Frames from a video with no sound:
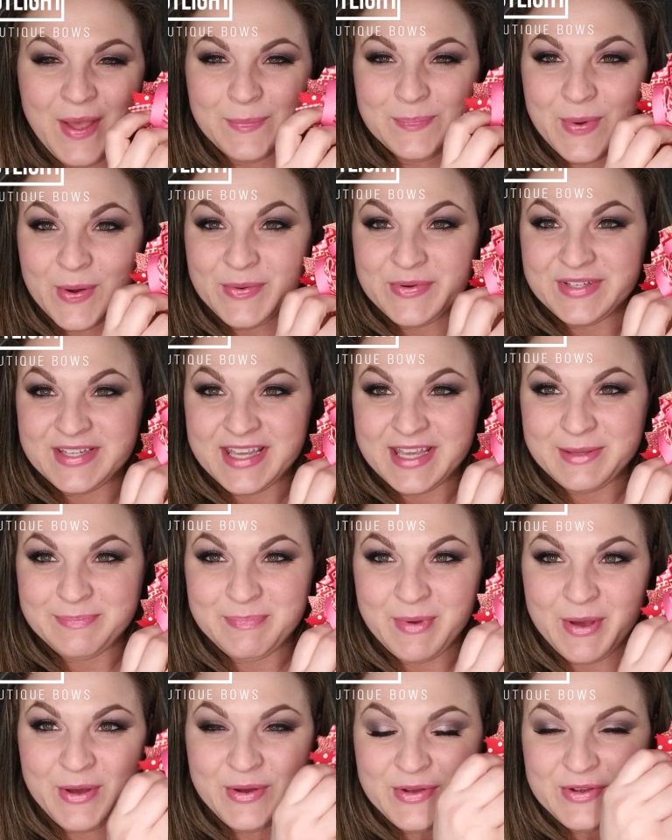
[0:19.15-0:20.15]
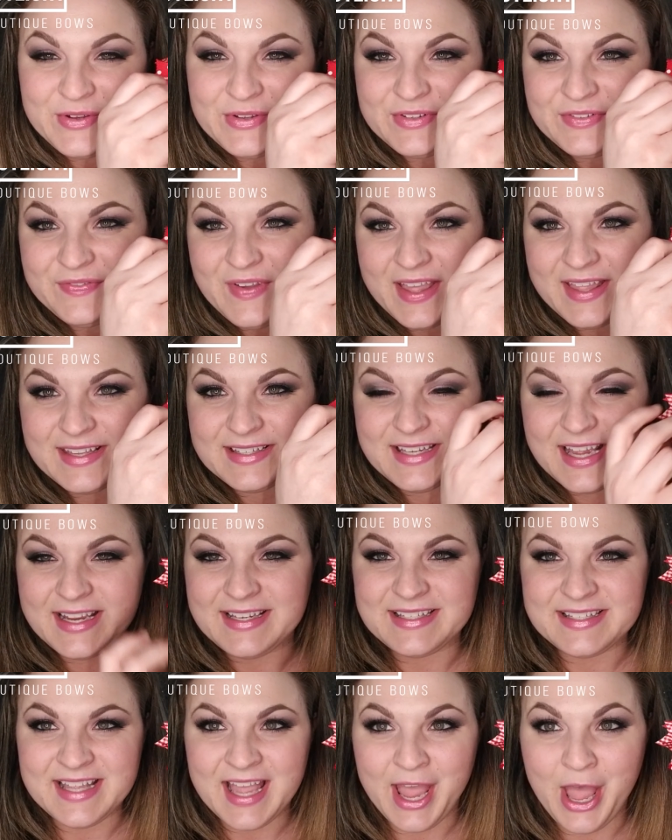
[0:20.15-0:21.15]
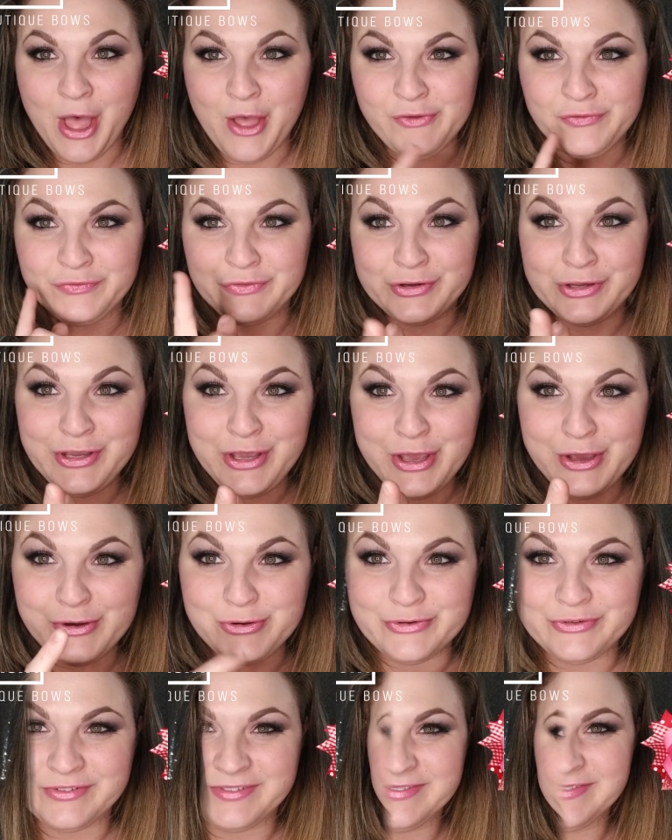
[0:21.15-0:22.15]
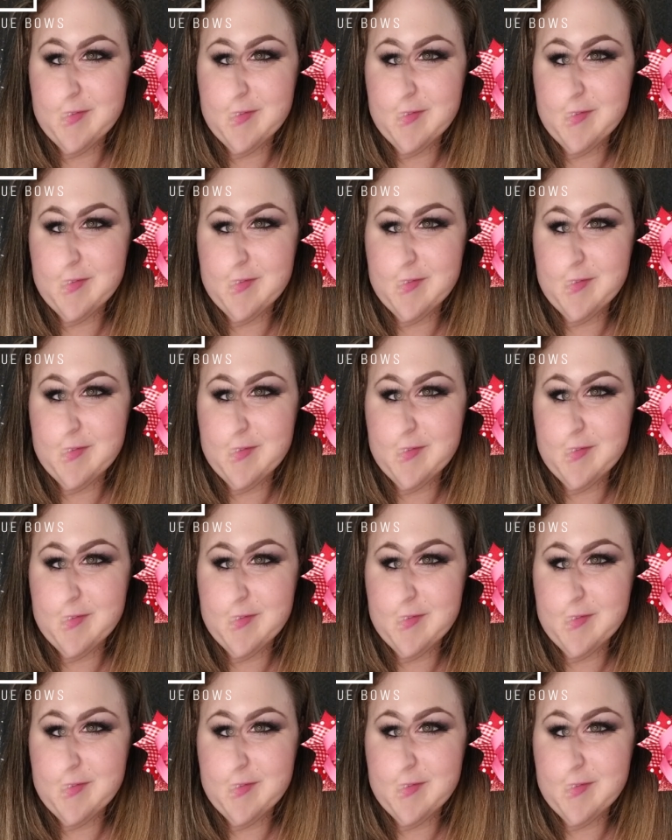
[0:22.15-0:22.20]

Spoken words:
boutique bows, Valentine style for you.